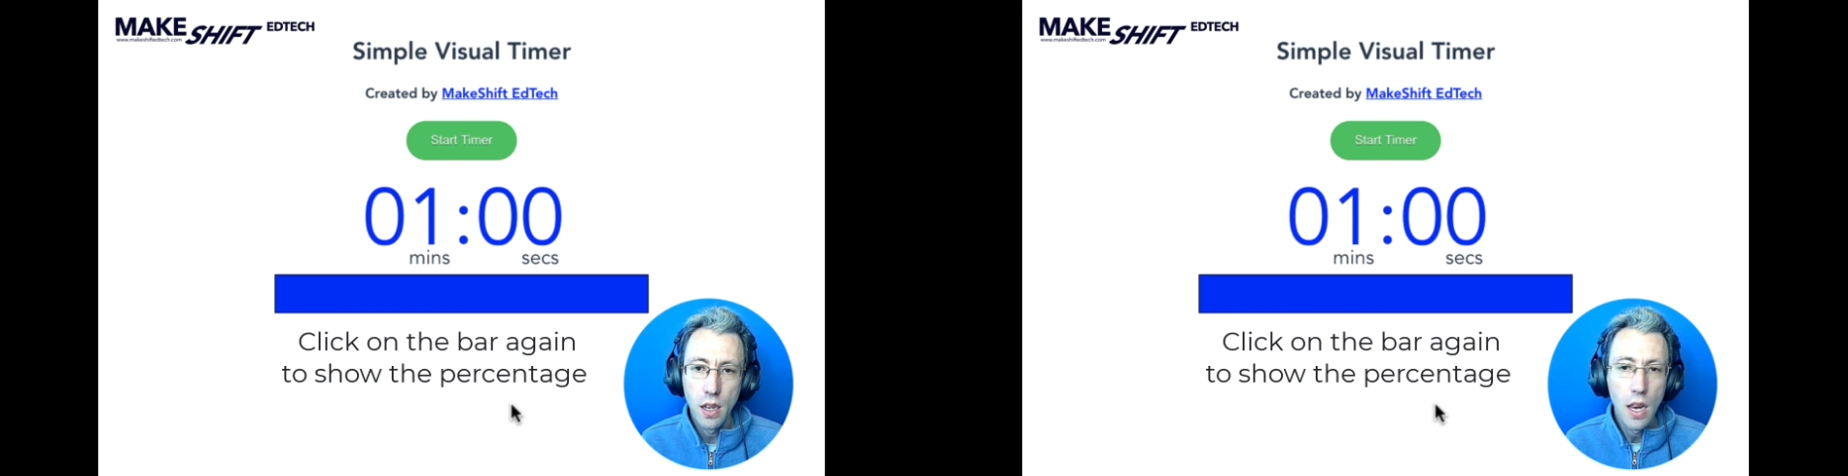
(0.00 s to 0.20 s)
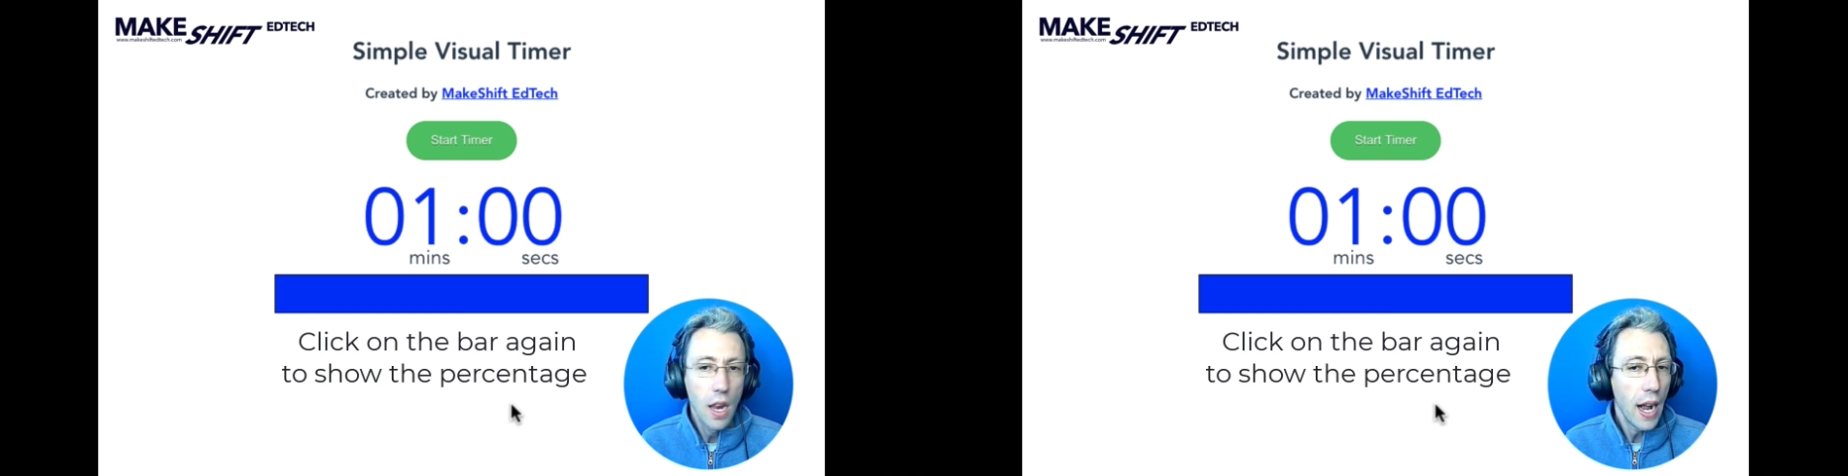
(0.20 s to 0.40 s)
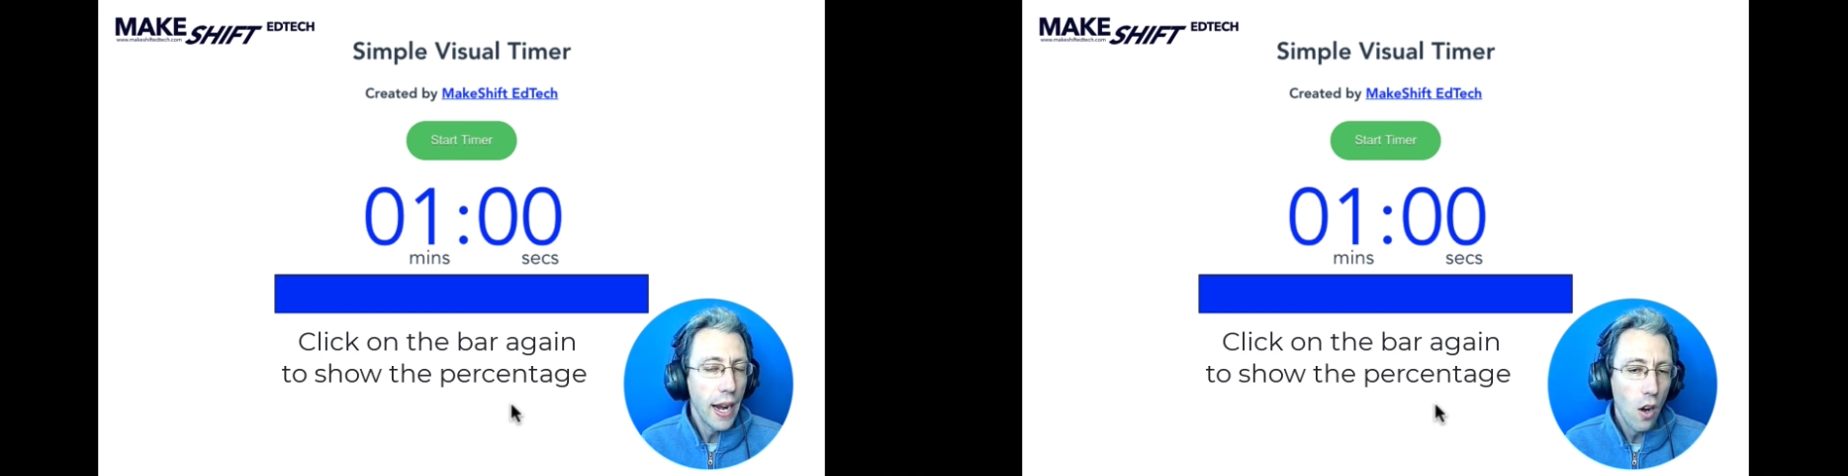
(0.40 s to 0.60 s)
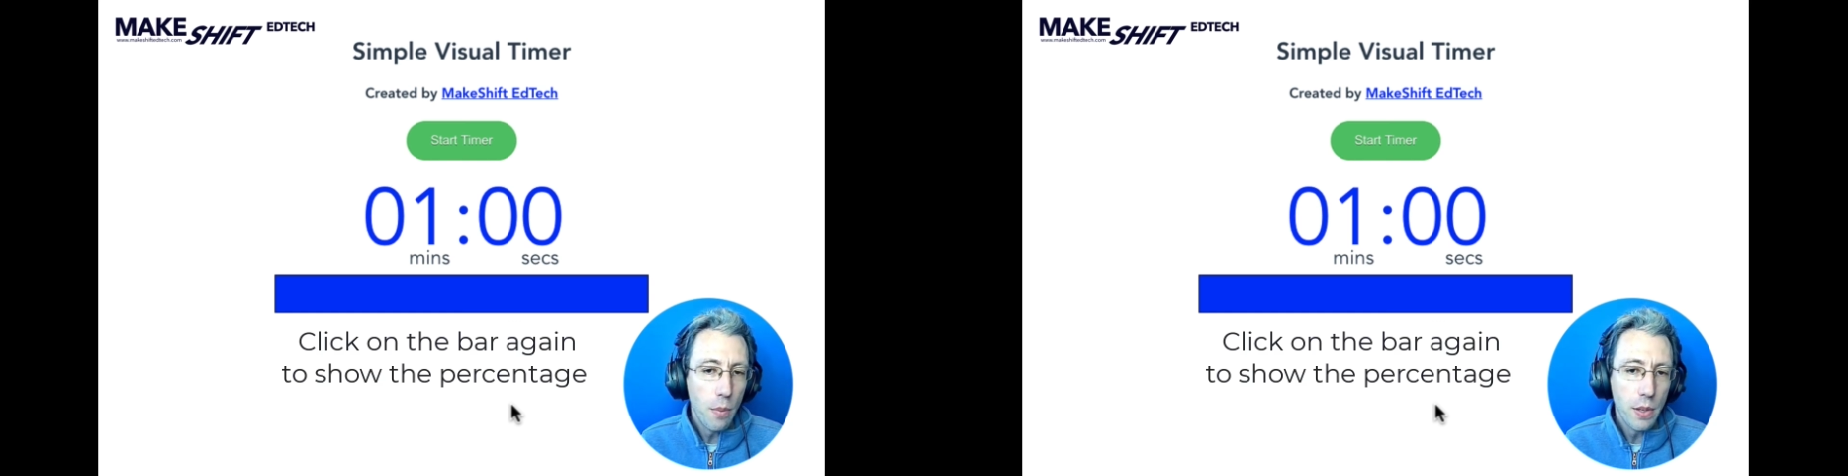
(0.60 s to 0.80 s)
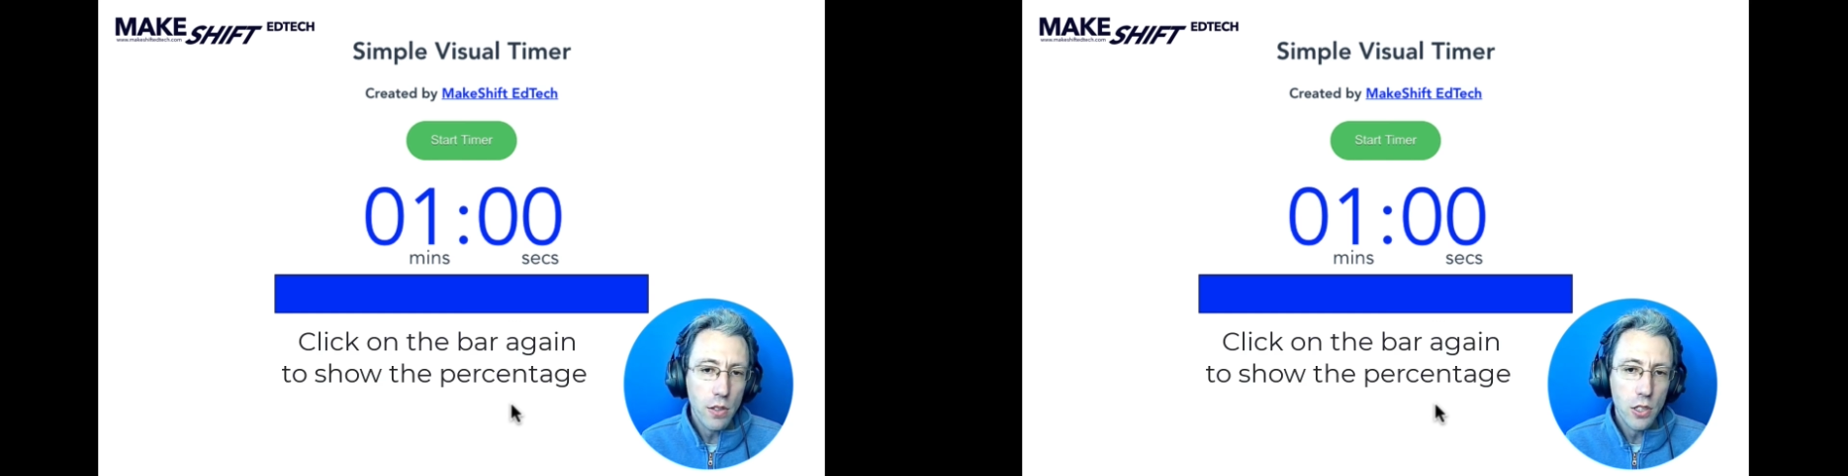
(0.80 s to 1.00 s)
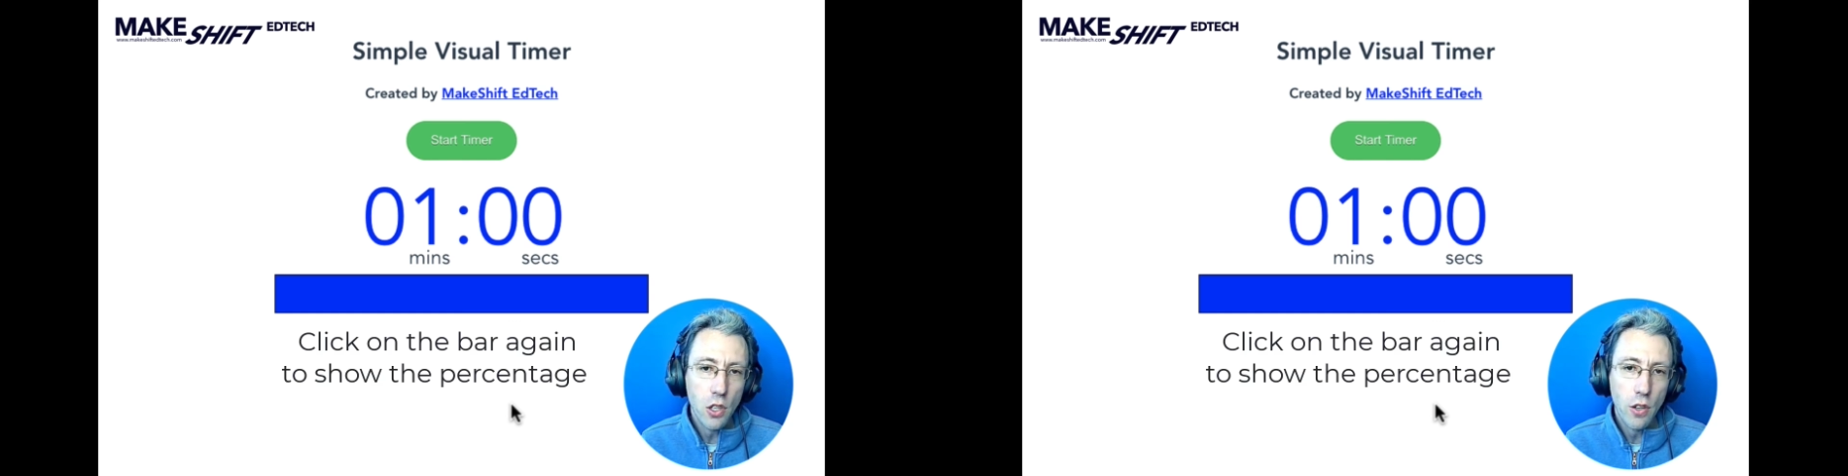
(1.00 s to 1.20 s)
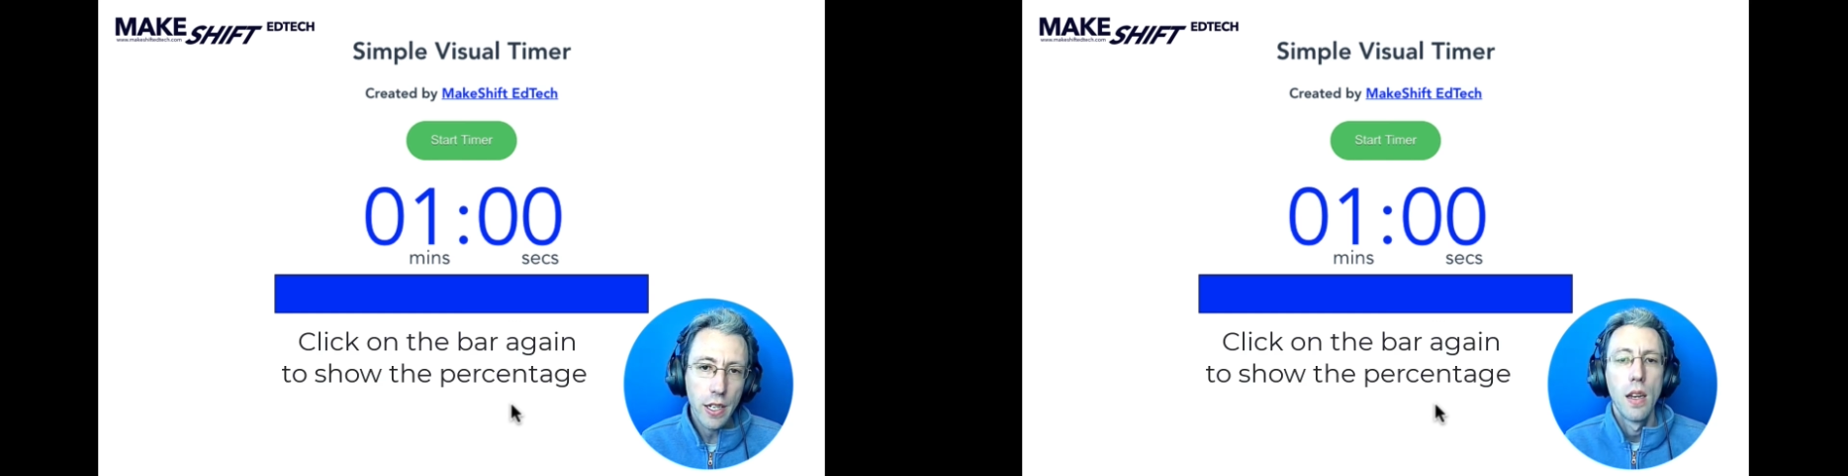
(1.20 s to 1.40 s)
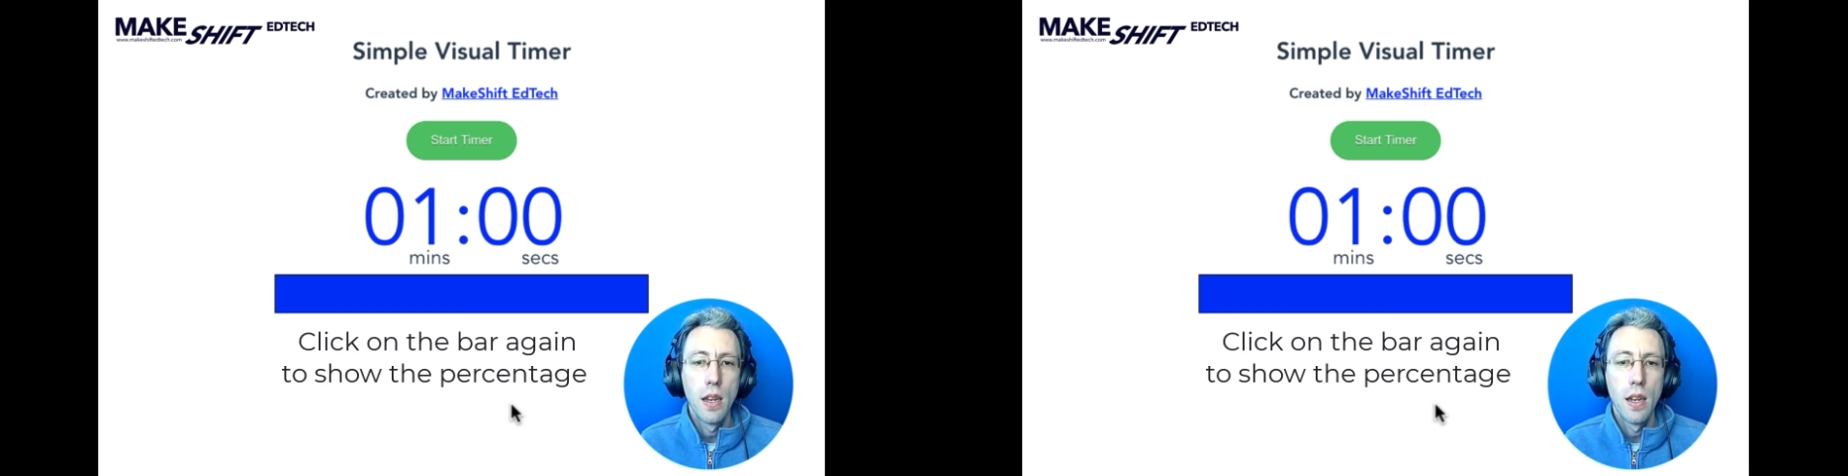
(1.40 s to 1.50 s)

I hope you enjoy it